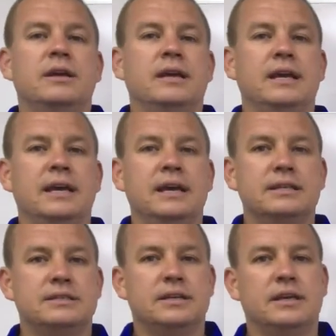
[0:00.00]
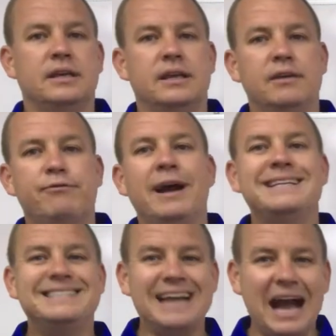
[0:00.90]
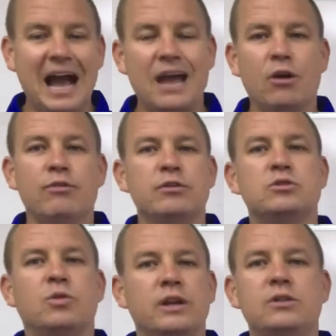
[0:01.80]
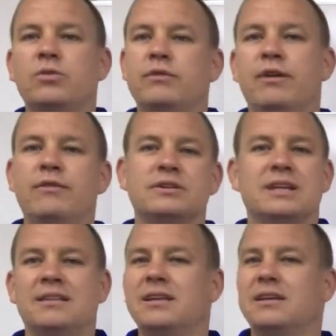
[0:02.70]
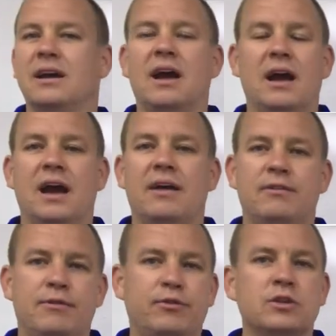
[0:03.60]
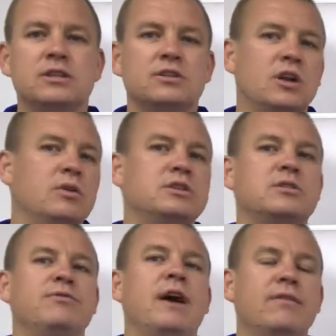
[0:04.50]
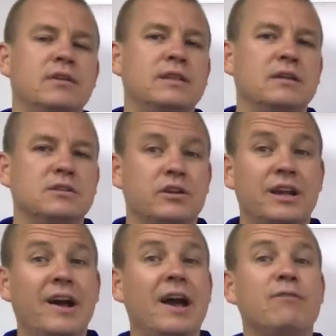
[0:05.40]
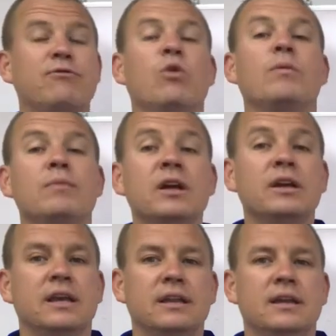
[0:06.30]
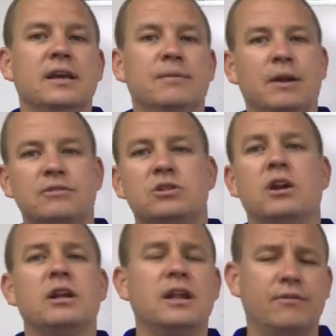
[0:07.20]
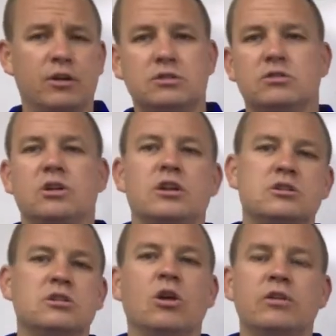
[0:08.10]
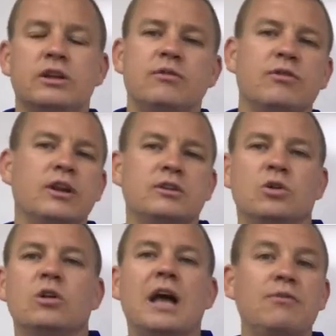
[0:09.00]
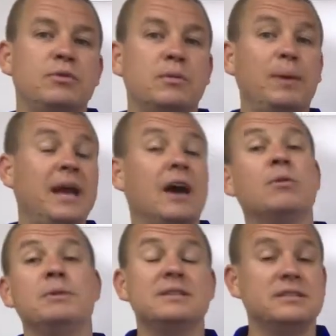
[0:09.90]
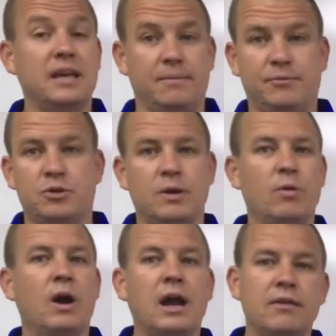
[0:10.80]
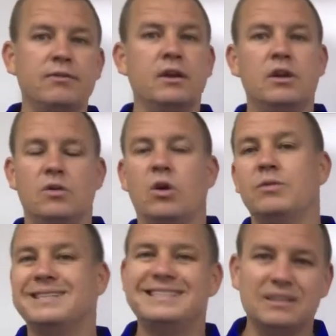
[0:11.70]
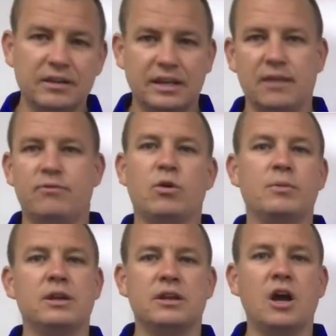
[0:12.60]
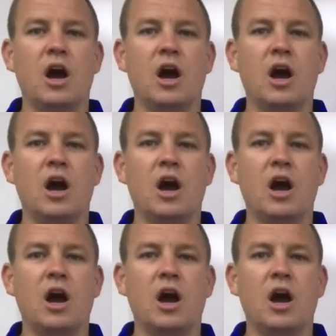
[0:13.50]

is if I die over those 20, 25 years, and I think at first I started with just a $500,000, now I have $4 million, but I've also started slowly converting to whole life, but the payout would be the same. So my wife, Corey, would still get $4 million